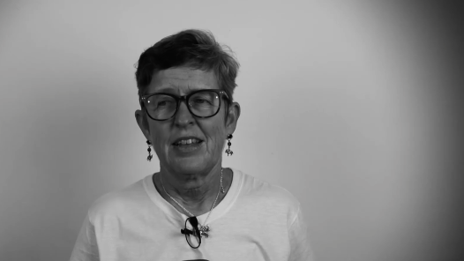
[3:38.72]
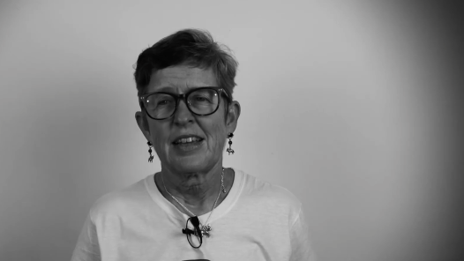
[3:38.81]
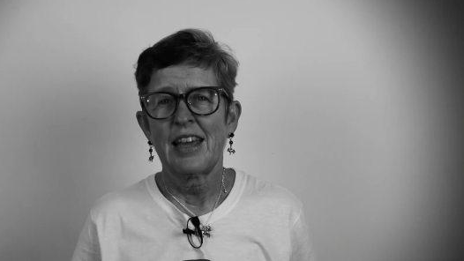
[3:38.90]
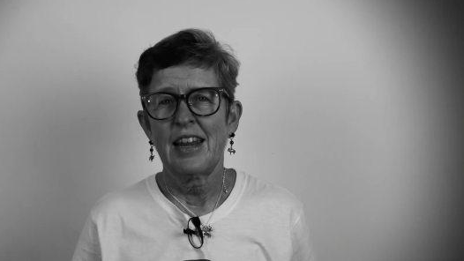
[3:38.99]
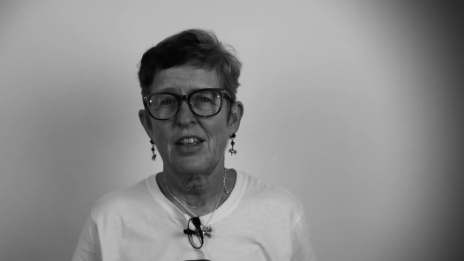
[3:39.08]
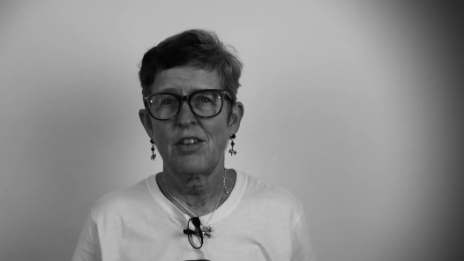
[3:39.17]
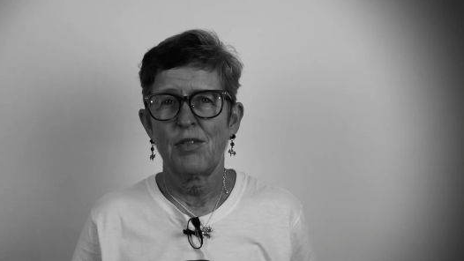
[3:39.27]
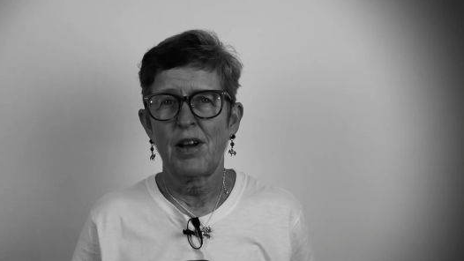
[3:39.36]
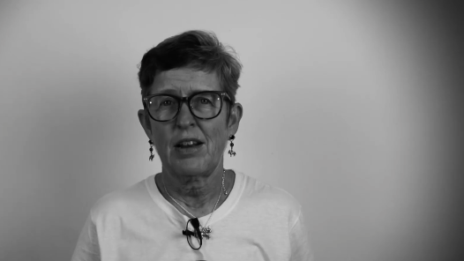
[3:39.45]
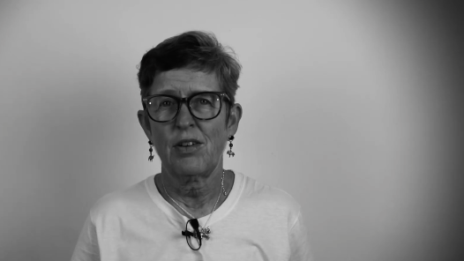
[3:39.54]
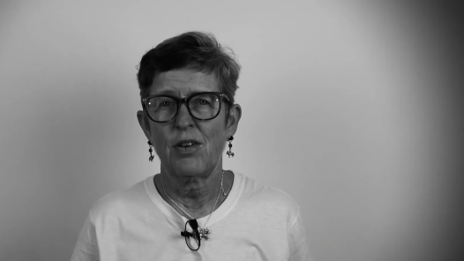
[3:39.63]
Getting to
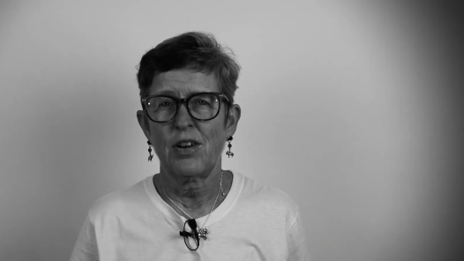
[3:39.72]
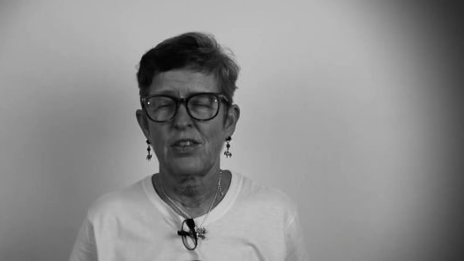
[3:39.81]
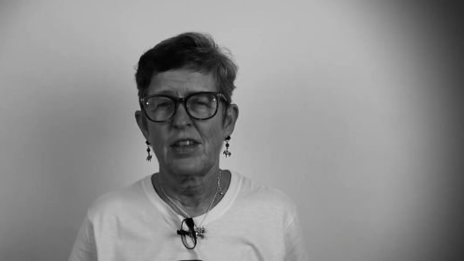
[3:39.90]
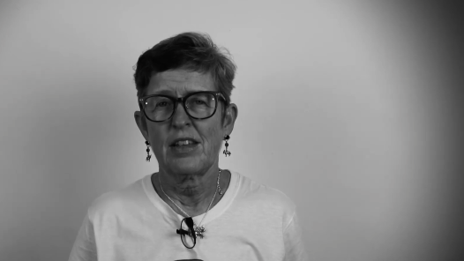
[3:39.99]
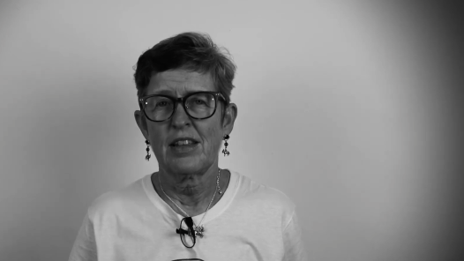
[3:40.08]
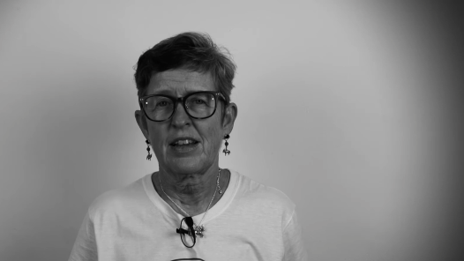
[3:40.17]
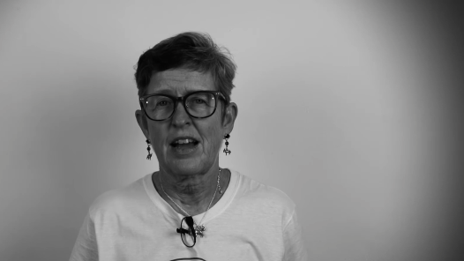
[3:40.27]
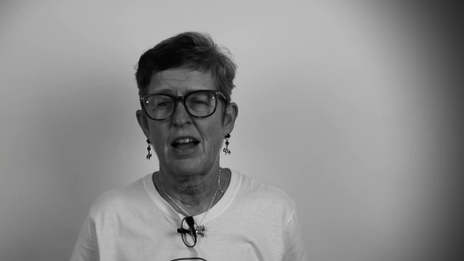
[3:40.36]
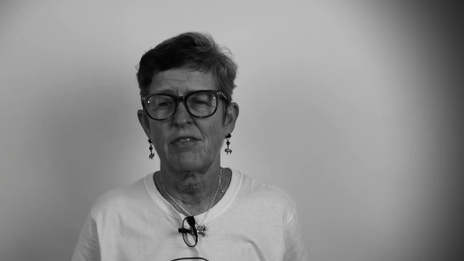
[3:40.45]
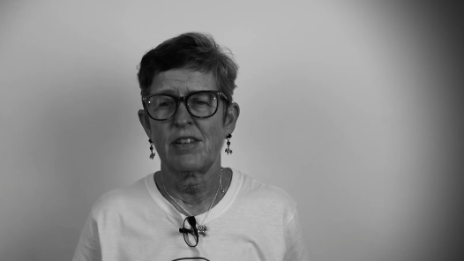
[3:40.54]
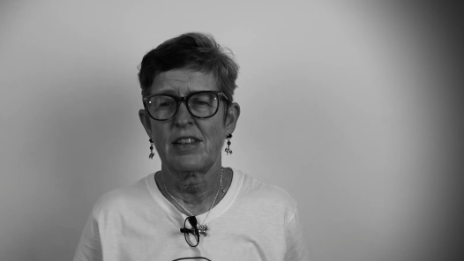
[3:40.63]
ride a horse into the
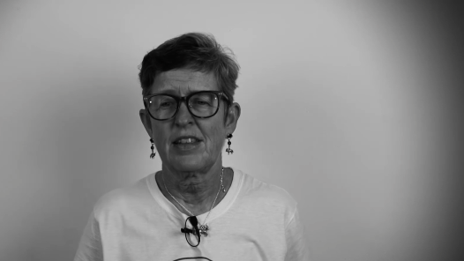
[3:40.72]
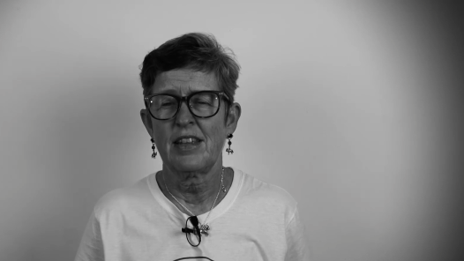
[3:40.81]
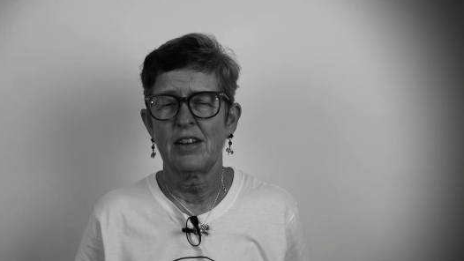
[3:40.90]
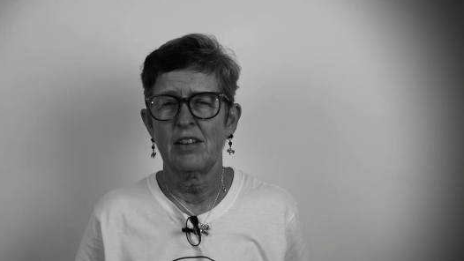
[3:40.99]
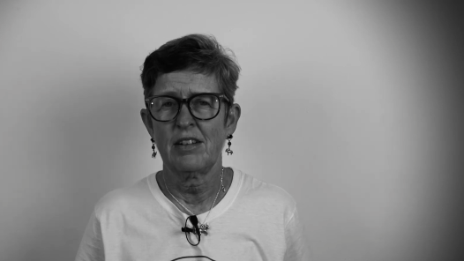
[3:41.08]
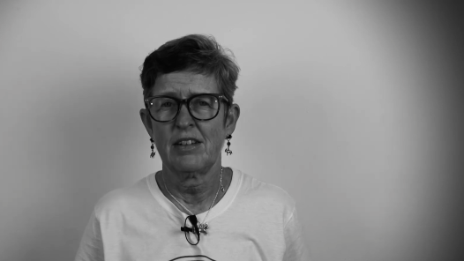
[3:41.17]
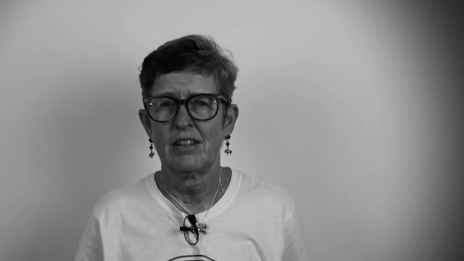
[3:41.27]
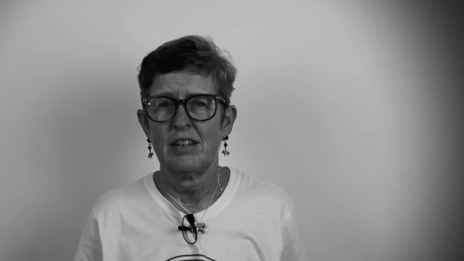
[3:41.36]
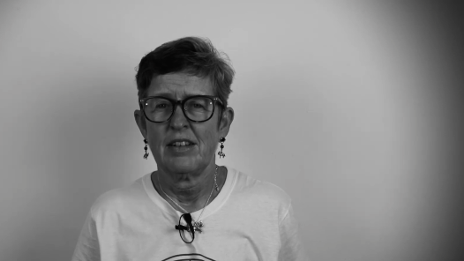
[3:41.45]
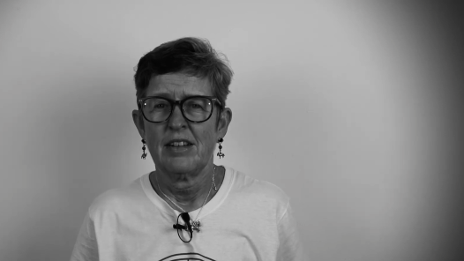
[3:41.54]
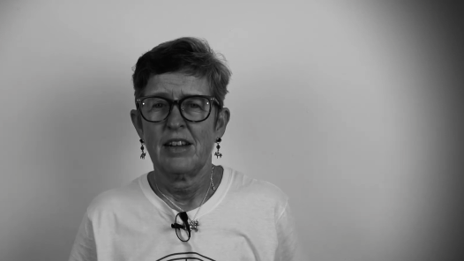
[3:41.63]
conference dinner,
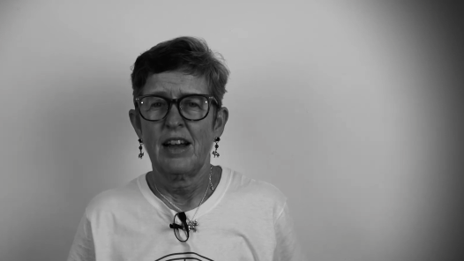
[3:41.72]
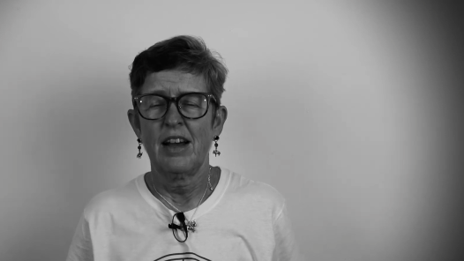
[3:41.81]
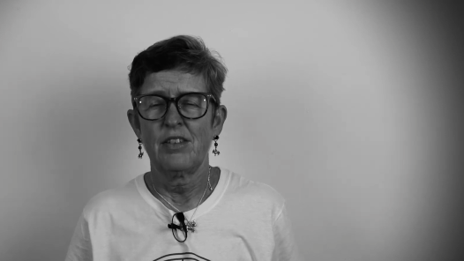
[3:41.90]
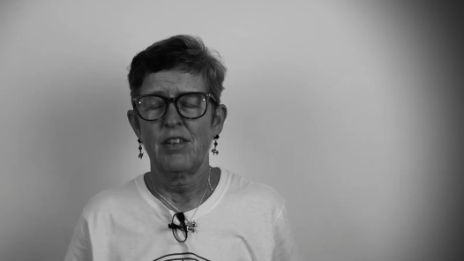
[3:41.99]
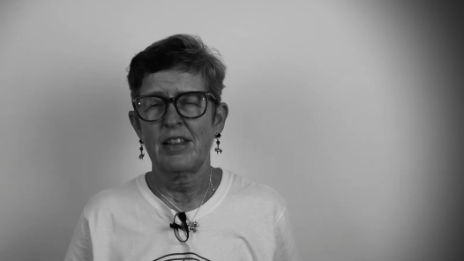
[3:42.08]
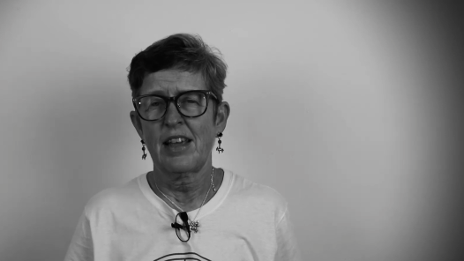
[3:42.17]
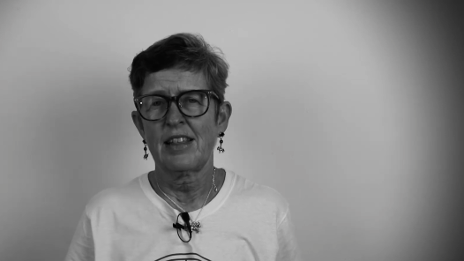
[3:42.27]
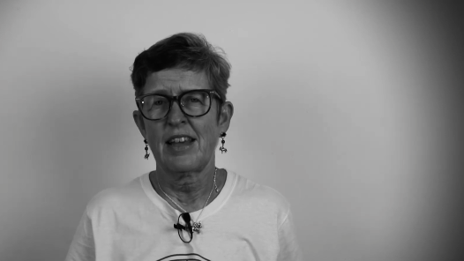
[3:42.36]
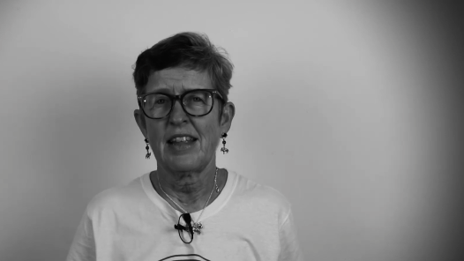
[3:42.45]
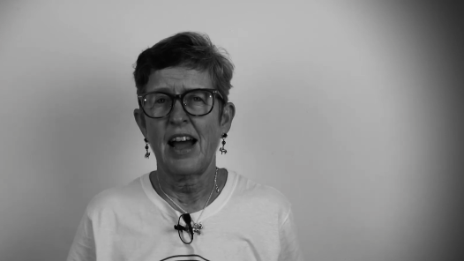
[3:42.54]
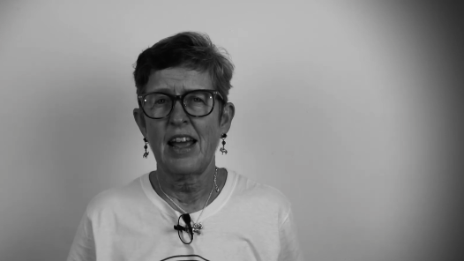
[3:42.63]
dressed as
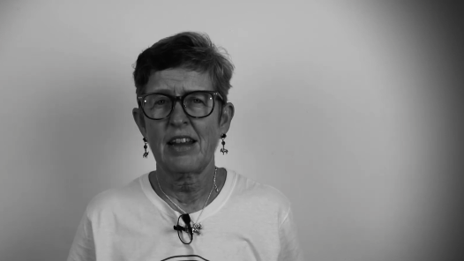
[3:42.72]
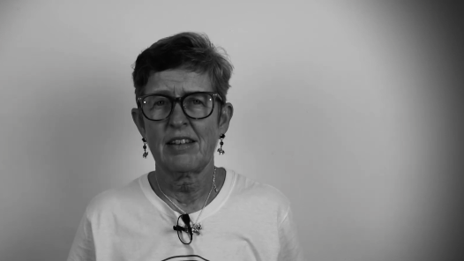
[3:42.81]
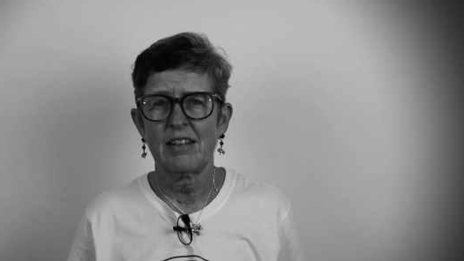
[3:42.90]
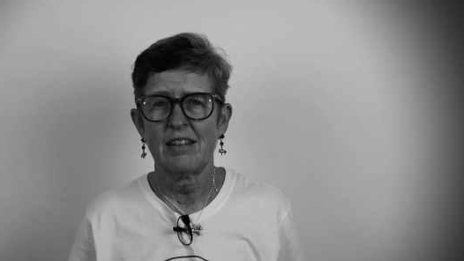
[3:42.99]
a knight.